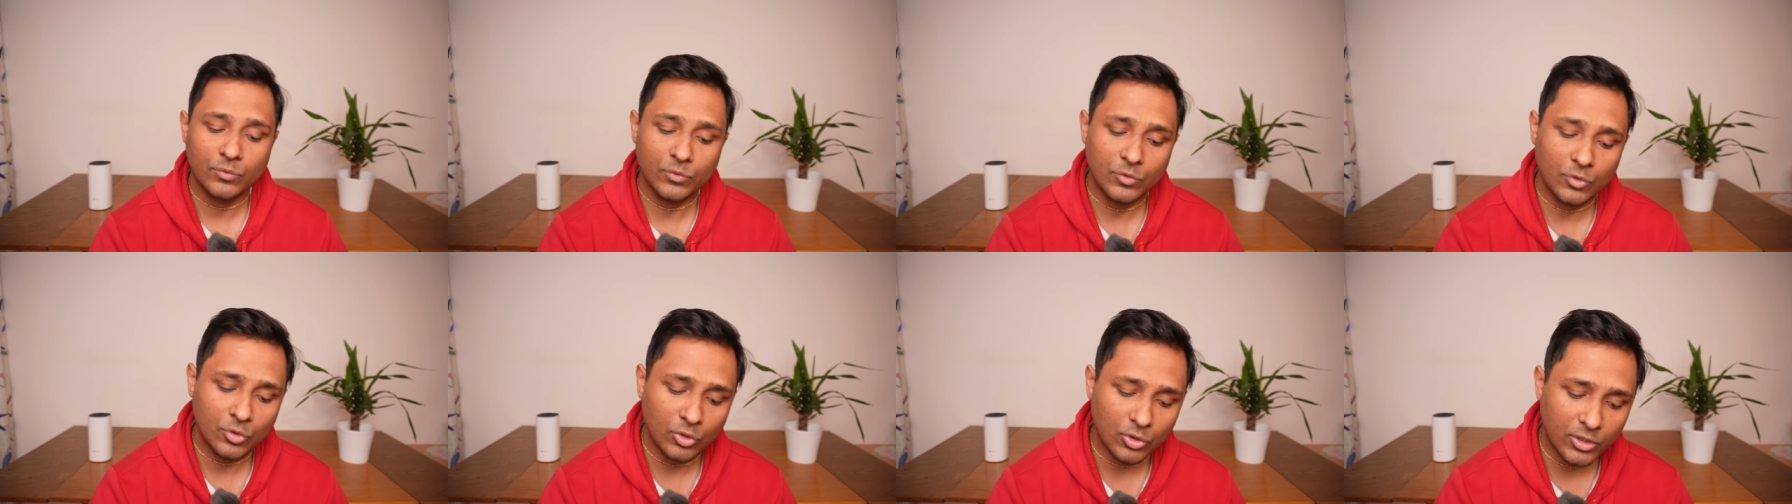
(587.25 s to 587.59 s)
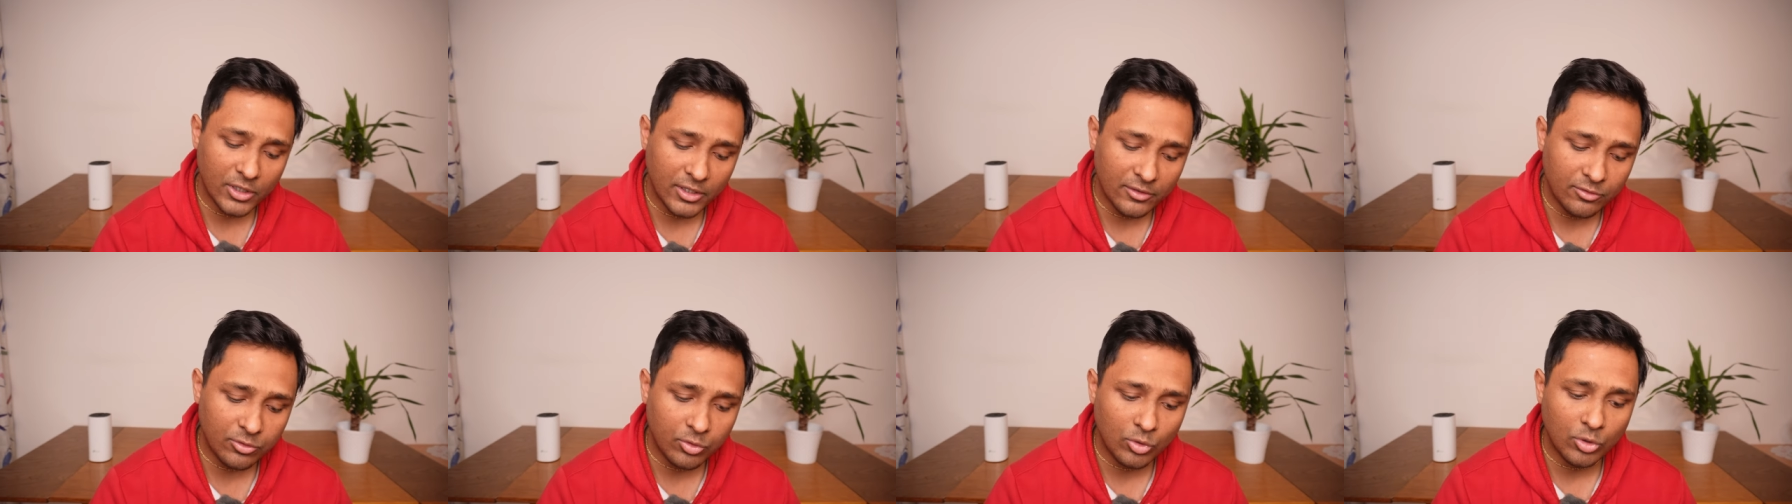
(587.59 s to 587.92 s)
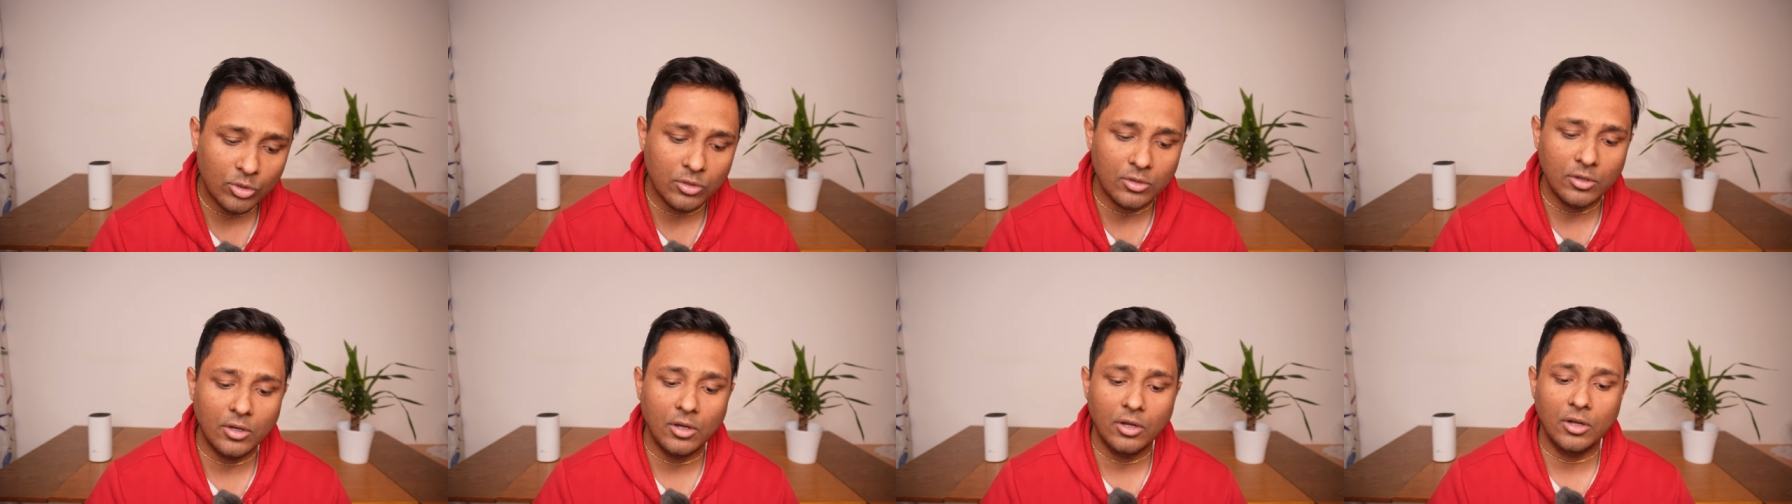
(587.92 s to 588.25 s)
So
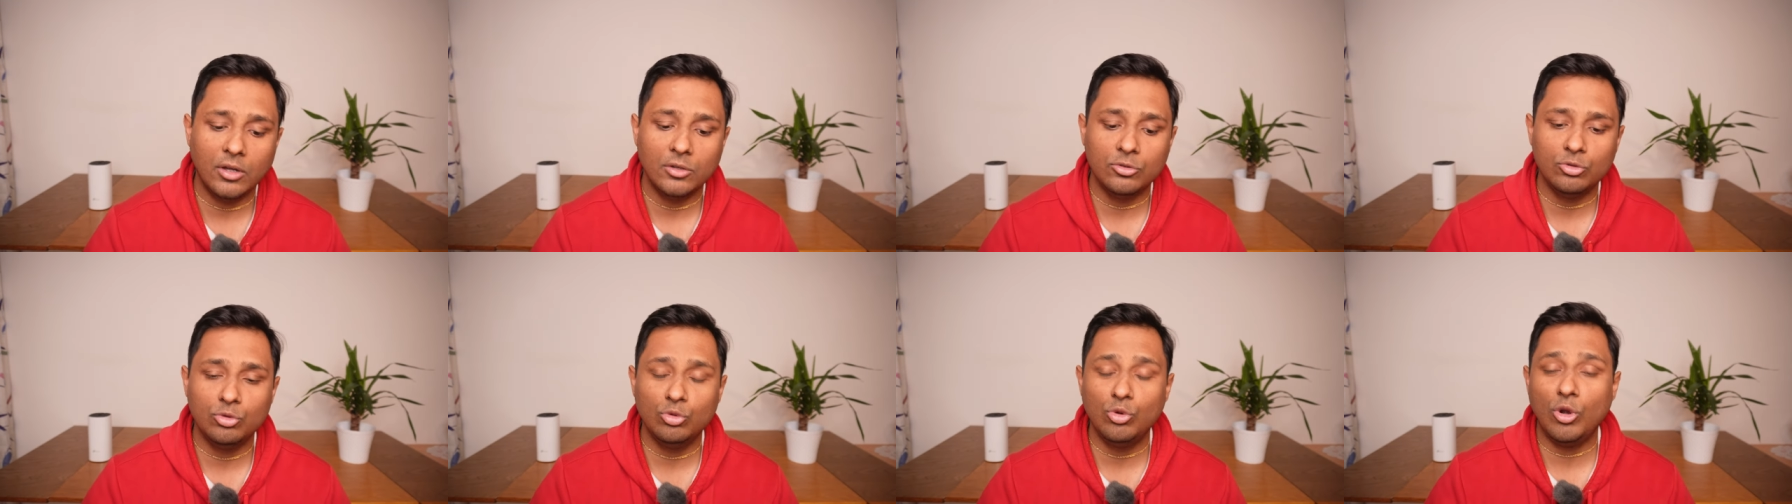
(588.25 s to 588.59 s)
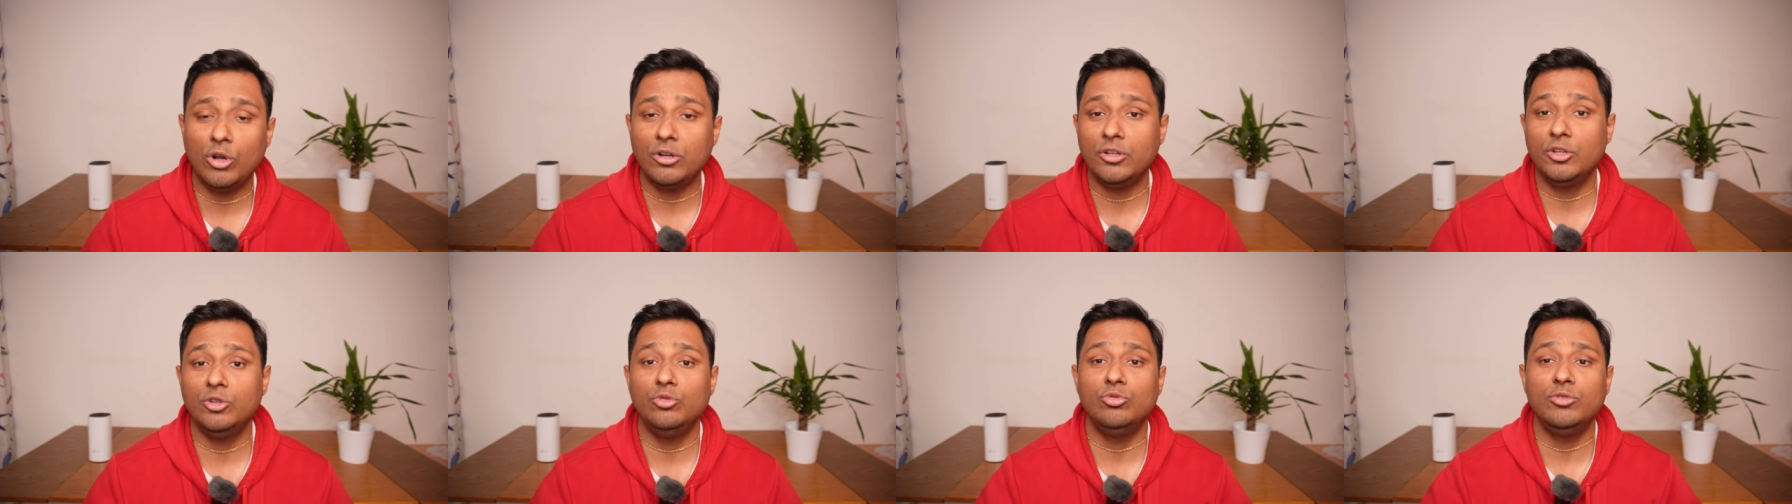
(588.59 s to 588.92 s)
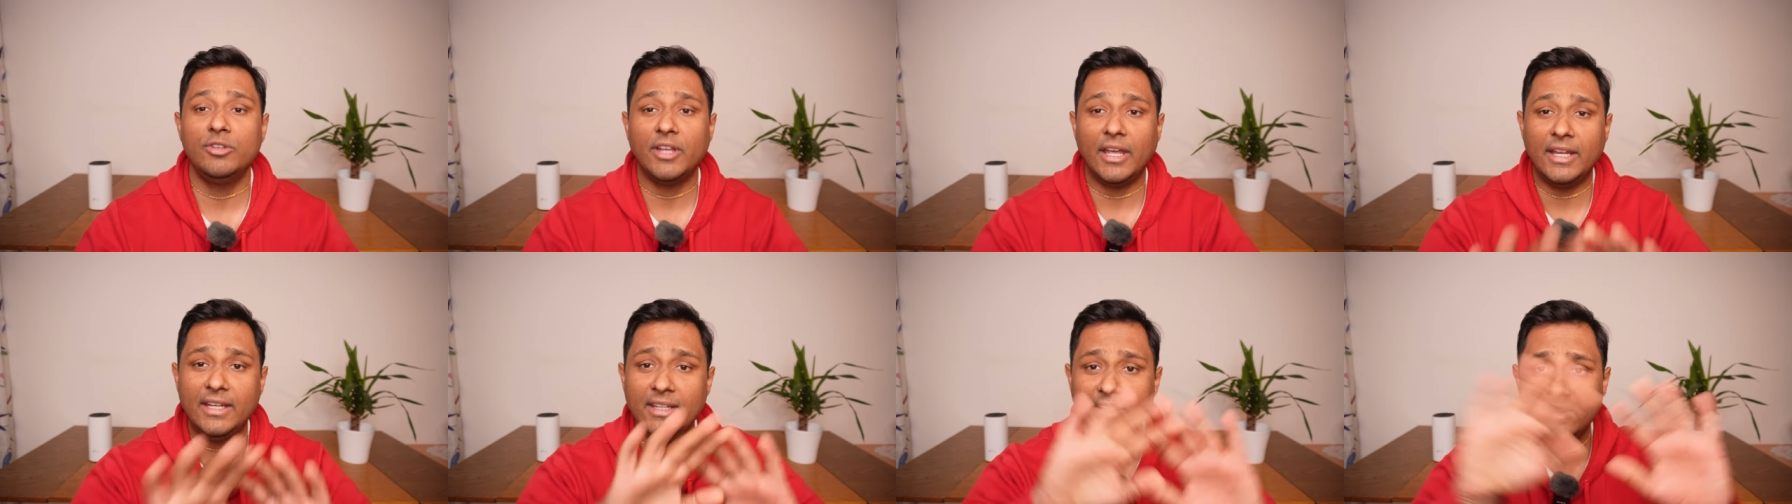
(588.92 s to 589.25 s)
therefore, do not
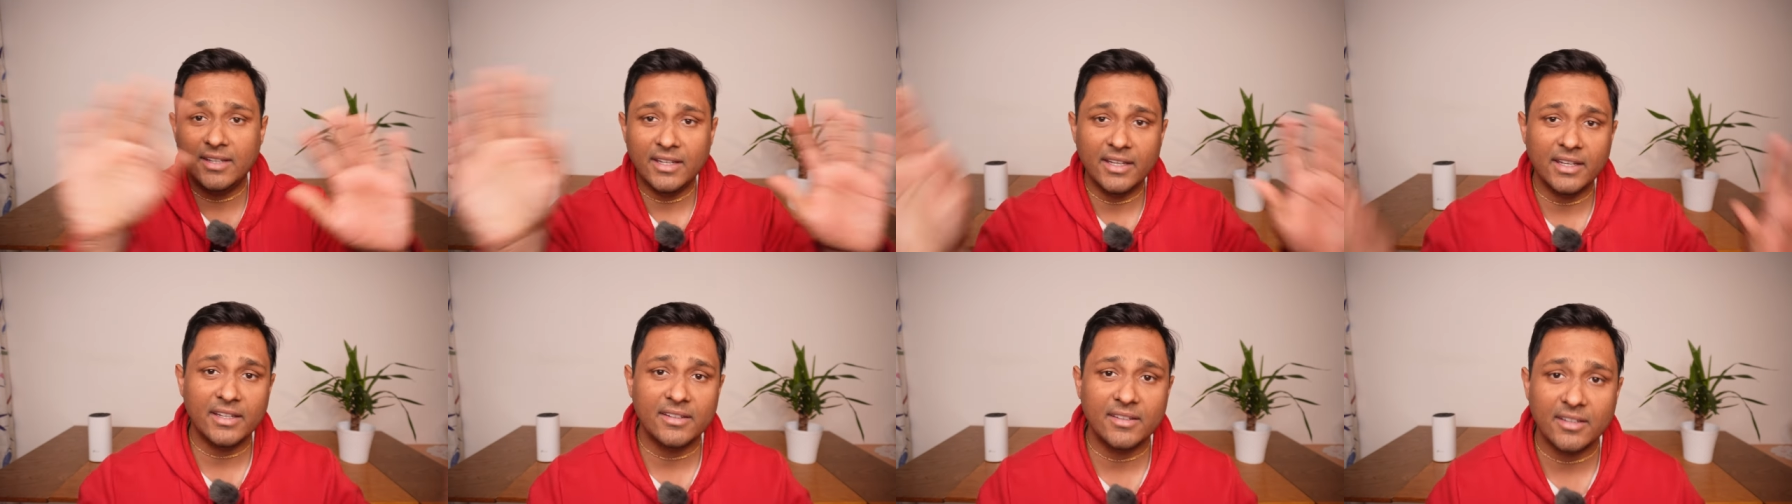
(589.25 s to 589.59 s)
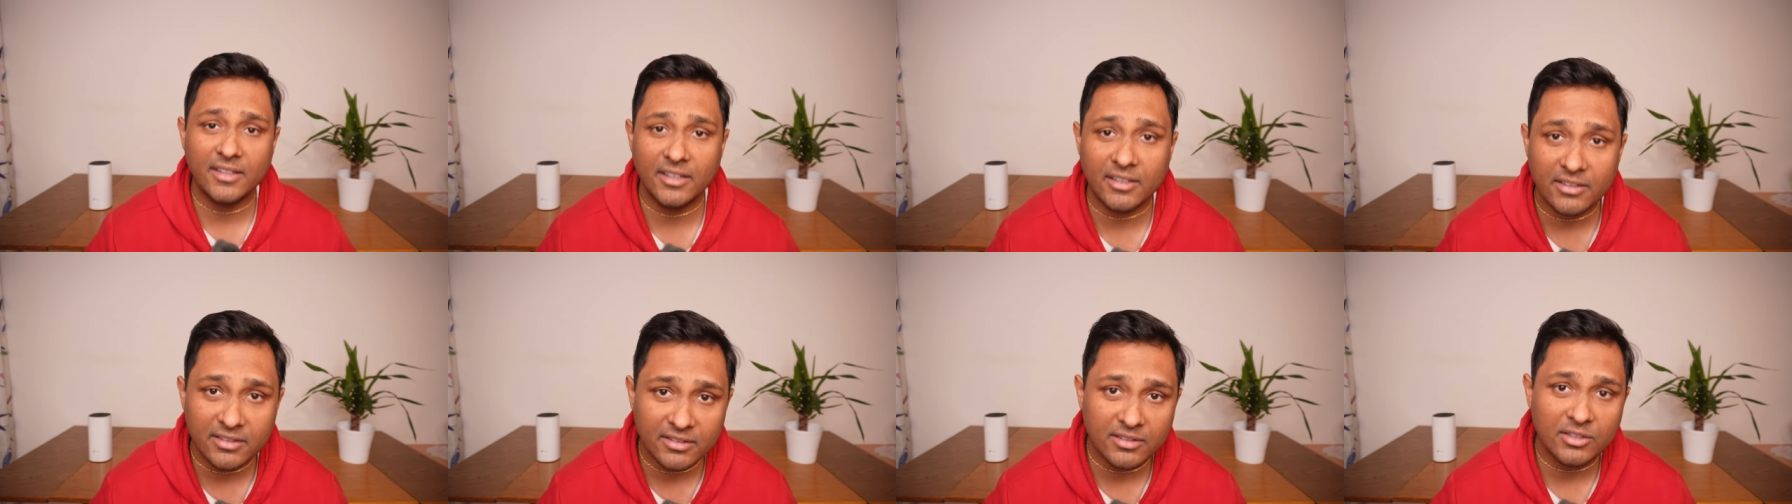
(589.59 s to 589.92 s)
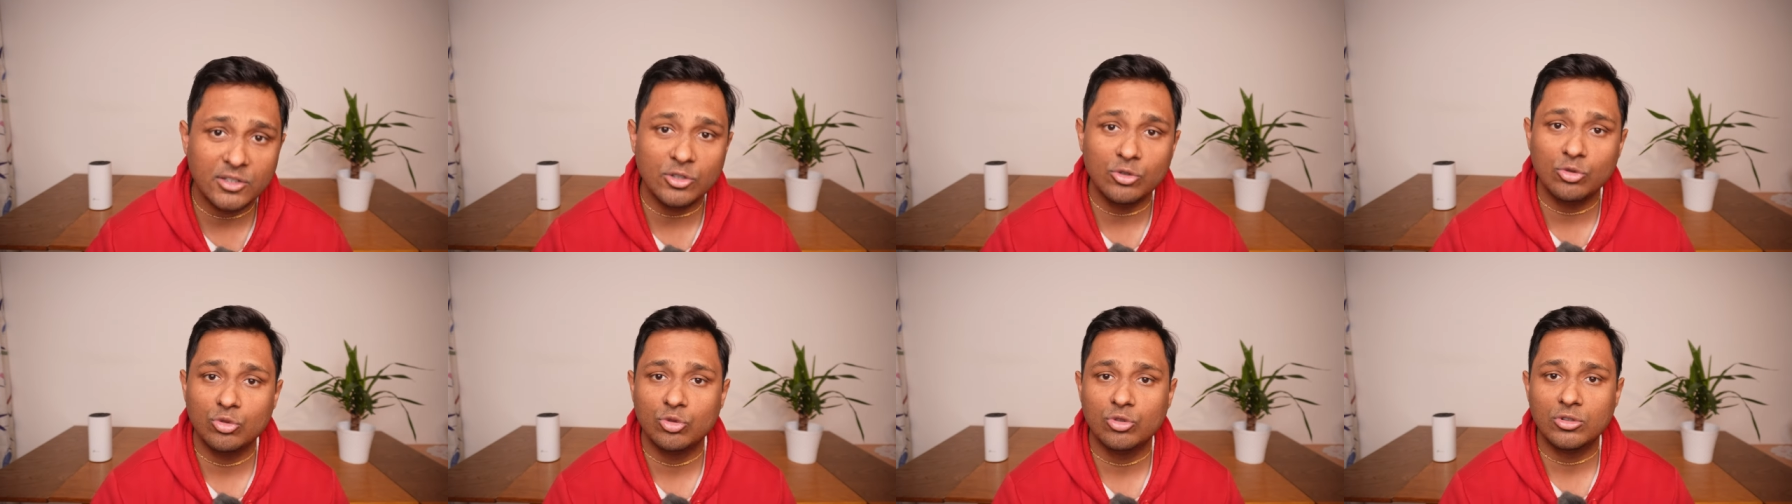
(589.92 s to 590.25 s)
use anything as an
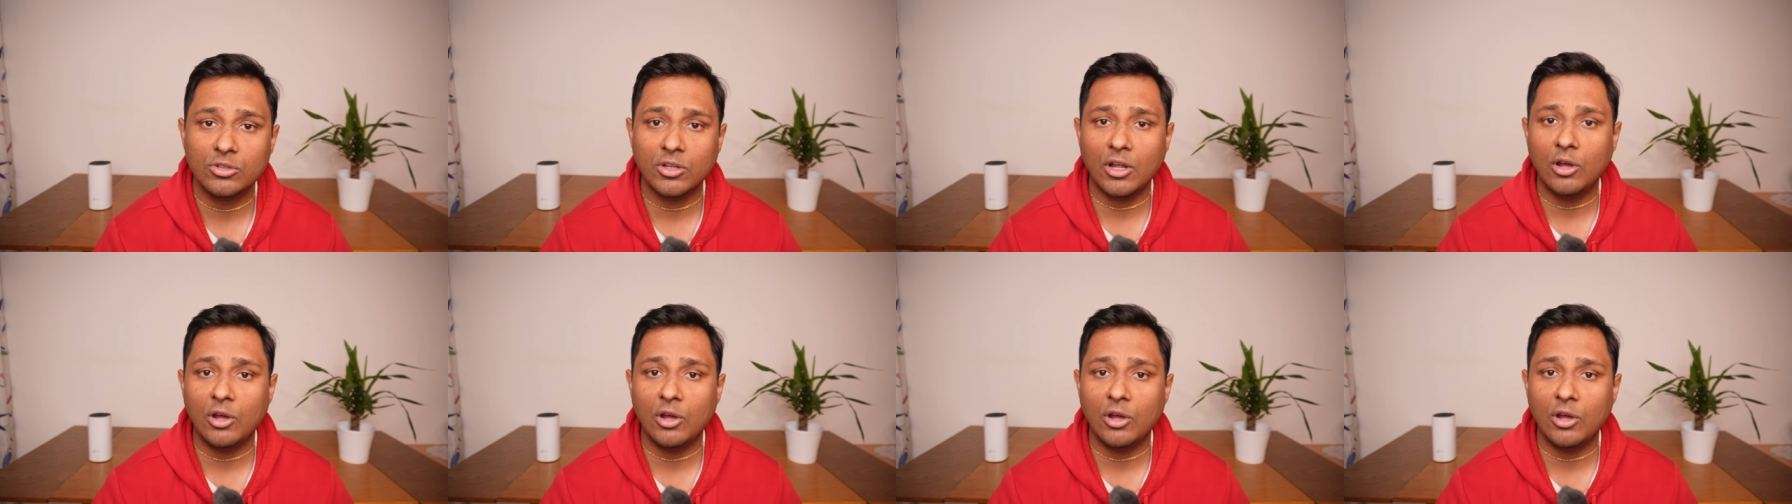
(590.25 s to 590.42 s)
excuse.